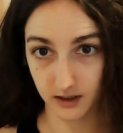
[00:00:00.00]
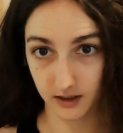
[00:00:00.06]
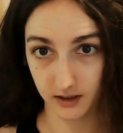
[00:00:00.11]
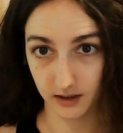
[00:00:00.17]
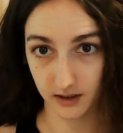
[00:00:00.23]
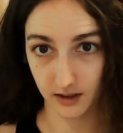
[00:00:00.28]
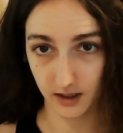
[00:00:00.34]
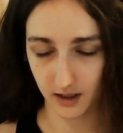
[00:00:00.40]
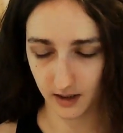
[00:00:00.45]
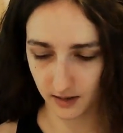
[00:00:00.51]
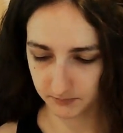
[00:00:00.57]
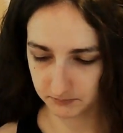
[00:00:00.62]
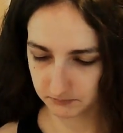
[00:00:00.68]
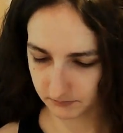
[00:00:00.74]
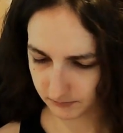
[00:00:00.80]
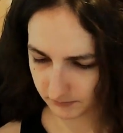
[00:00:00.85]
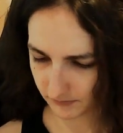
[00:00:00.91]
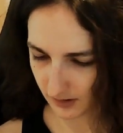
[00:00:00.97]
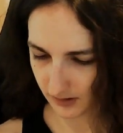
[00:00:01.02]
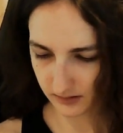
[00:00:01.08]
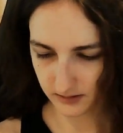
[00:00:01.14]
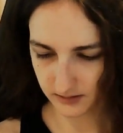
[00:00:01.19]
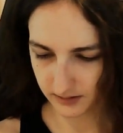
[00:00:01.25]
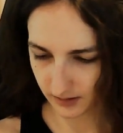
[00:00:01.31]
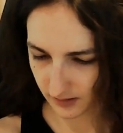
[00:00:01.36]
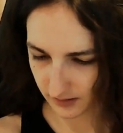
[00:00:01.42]
in
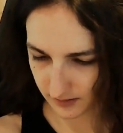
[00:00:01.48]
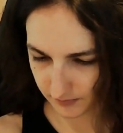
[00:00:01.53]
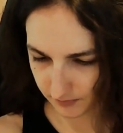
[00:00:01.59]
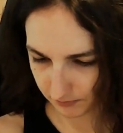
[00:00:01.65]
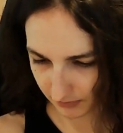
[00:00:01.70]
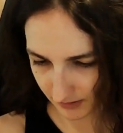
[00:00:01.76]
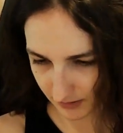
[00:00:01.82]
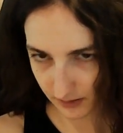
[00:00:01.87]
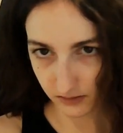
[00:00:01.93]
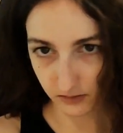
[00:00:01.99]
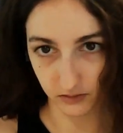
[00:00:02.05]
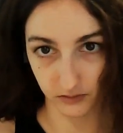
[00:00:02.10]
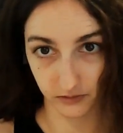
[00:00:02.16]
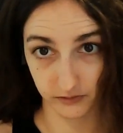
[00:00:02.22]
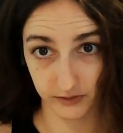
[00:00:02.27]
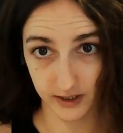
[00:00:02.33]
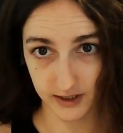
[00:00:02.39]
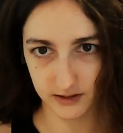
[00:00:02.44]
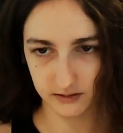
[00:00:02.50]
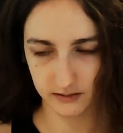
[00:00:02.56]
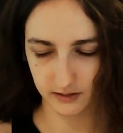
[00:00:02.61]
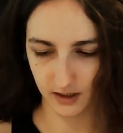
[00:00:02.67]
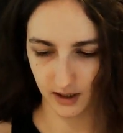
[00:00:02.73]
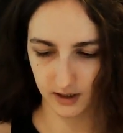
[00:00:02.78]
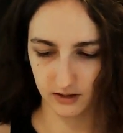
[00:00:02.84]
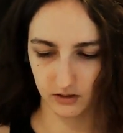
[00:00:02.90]
this case, pink or red.
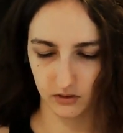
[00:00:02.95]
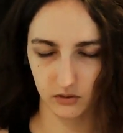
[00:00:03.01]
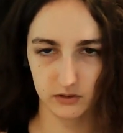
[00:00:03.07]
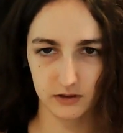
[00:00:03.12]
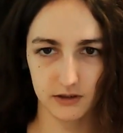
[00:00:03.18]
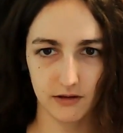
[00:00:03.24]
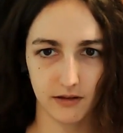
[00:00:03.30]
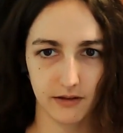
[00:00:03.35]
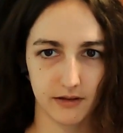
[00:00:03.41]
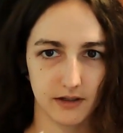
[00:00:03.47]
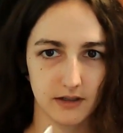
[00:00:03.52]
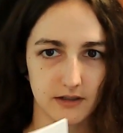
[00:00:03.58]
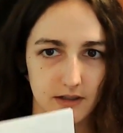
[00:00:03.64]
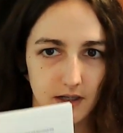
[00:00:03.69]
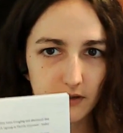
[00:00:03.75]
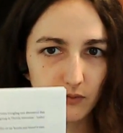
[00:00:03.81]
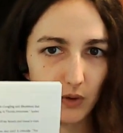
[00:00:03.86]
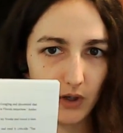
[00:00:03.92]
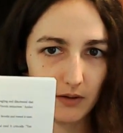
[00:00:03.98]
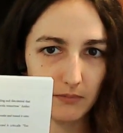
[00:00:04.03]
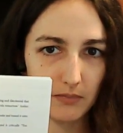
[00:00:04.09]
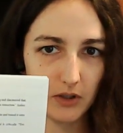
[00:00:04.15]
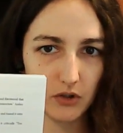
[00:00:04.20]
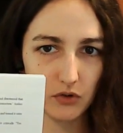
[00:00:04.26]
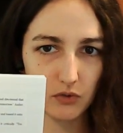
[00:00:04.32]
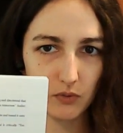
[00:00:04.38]
I noted things that
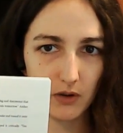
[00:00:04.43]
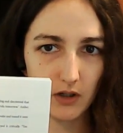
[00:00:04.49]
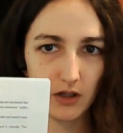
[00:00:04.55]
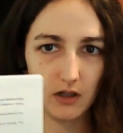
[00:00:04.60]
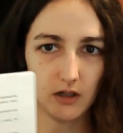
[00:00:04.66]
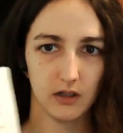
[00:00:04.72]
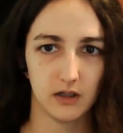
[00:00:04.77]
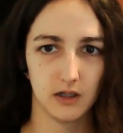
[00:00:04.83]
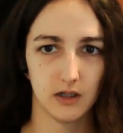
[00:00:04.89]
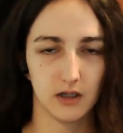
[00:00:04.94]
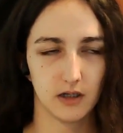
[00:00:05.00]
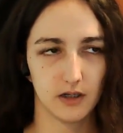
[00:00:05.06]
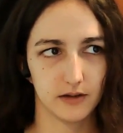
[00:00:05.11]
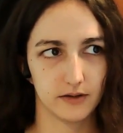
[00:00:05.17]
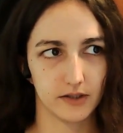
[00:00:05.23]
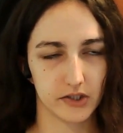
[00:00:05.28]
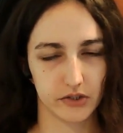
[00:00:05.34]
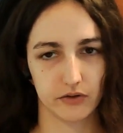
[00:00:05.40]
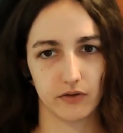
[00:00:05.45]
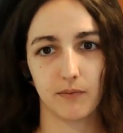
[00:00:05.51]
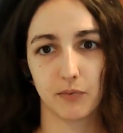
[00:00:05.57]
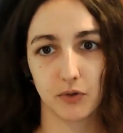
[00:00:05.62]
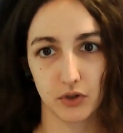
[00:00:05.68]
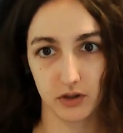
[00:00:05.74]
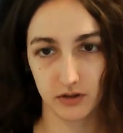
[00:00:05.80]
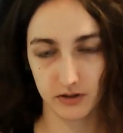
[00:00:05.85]
were visual
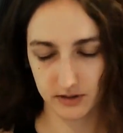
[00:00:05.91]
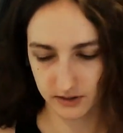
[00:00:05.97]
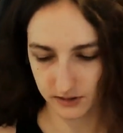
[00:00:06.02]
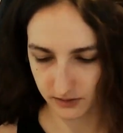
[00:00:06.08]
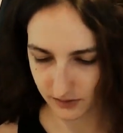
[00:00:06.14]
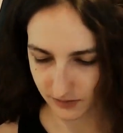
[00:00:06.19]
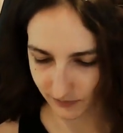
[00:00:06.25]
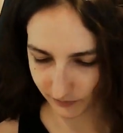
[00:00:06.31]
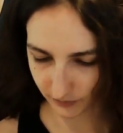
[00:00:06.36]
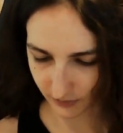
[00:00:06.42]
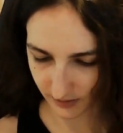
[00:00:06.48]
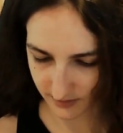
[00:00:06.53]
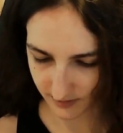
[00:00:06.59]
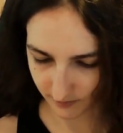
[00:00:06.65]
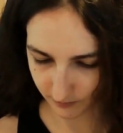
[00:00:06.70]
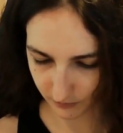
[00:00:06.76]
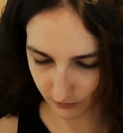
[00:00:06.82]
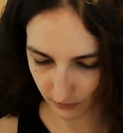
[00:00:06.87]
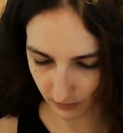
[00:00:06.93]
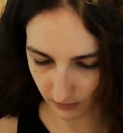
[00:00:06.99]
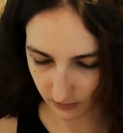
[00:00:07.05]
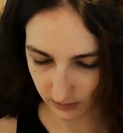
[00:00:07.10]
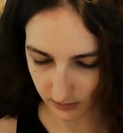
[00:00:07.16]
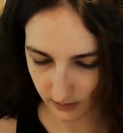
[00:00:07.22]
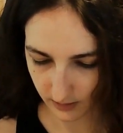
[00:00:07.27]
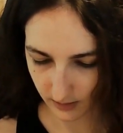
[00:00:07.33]
descriptions. So for
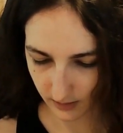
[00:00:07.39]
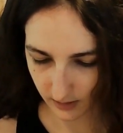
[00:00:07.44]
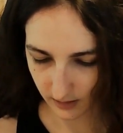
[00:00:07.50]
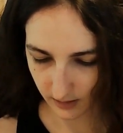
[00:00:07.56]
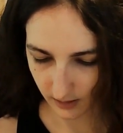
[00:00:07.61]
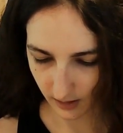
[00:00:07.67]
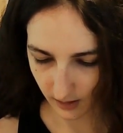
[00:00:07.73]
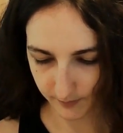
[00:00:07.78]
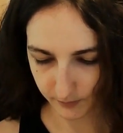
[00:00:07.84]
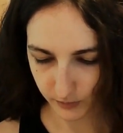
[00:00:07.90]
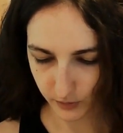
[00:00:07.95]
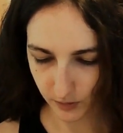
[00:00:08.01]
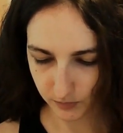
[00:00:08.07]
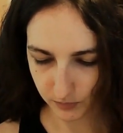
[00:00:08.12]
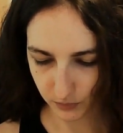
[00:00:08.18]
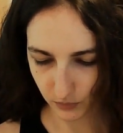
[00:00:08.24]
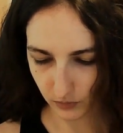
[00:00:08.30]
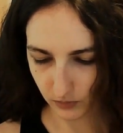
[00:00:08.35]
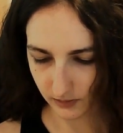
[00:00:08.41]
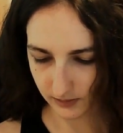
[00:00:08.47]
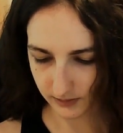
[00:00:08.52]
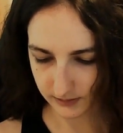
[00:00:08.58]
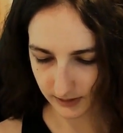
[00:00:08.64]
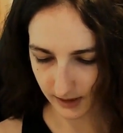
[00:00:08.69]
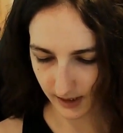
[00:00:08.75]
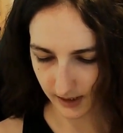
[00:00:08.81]
example, Amber
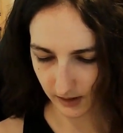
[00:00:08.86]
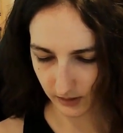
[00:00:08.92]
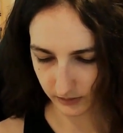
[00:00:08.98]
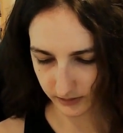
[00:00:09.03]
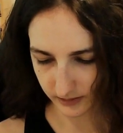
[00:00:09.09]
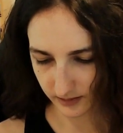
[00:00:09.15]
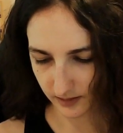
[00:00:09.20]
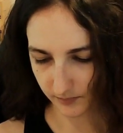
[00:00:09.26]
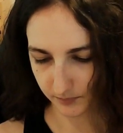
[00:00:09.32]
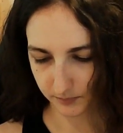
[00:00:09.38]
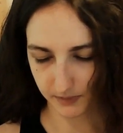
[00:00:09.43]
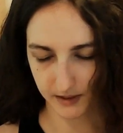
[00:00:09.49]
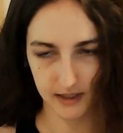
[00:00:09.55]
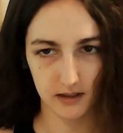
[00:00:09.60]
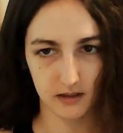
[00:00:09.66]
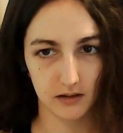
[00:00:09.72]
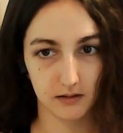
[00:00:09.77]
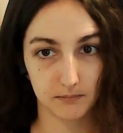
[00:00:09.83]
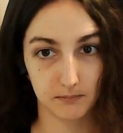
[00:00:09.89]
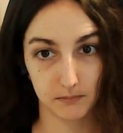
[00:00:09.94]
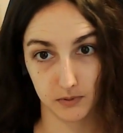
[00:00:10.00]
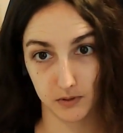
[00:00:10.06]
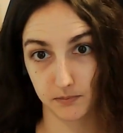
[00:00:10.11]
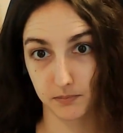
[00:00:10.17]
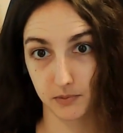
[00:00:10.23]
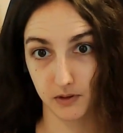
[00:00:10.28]
pulled out a pale
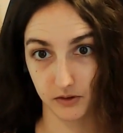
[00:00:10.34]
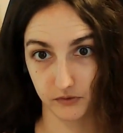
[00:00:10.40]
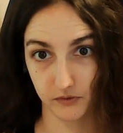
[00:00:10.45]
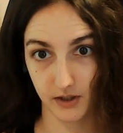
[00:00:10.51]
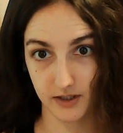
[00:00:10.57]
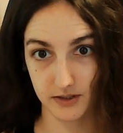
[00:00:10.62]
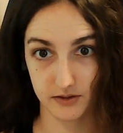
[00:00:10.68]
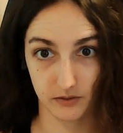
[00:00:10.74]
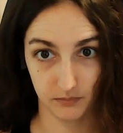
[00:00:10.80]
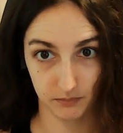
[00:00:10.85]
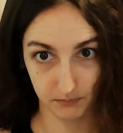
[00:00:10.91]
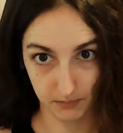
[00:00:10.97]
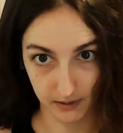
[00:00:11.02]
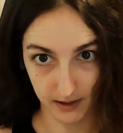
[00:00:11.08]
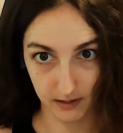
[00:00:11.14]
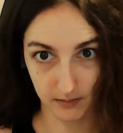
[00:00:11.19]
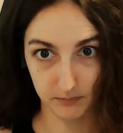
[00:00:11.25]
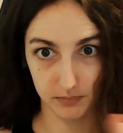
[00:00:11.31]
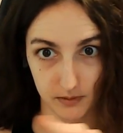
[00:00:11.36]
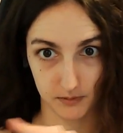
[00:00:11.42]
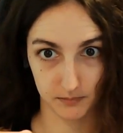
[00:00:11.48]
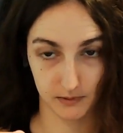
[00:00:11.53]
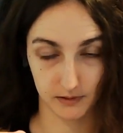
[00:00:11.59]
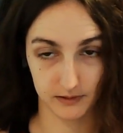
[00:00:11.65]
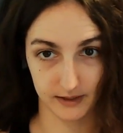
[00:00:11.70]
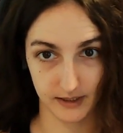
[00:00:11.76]
purple dress. So pale
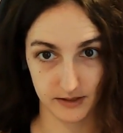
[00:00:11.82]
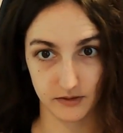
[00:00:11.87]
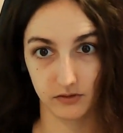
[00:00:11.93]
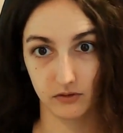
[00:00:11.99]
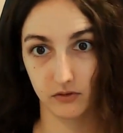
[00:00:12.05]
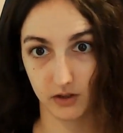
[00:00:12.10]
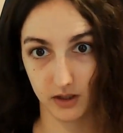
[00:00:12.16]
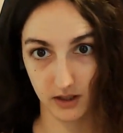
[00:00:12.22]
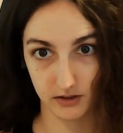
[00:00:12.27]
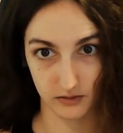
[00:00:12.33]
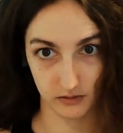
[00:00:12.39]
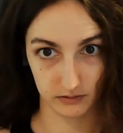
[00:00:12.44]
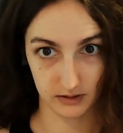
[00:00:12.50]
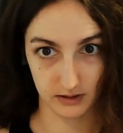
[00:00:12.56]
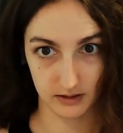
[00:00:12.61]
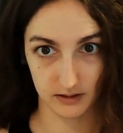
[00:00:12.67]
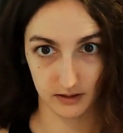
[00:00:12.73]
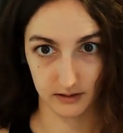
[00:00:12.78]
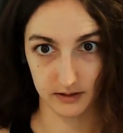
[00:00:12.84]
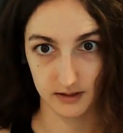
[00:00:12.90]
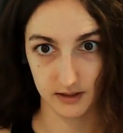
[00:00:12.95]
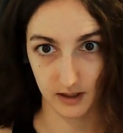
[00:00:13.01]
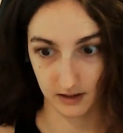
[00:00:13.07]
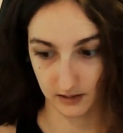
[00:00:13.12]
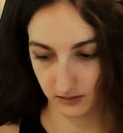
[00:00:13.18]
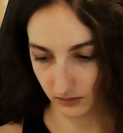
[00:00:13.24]
purple dress. Okay, so this is a
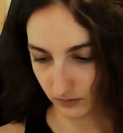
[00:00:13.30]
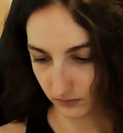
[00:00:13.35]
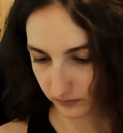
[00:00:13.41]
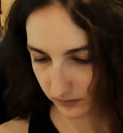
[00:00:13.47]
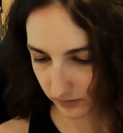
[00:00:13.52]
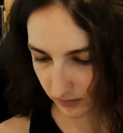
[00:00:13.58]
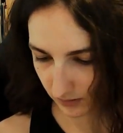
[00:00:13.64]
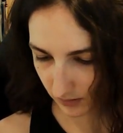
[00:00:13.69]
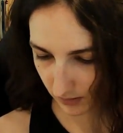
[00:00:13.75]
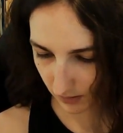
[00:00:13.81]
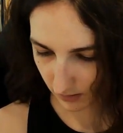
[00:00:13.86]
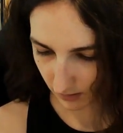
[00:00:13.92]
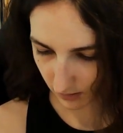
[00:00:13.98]
design note.